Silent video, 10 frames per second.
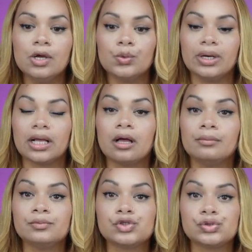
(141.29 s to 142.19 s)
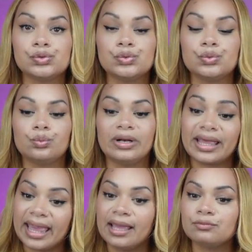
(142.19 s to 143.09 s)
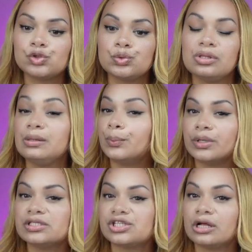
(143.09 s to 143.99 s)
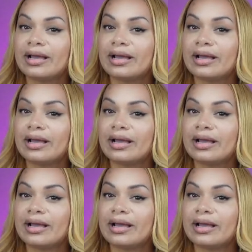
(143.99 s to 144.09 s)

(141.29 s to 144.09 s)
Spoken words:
When it came to the pointy nail,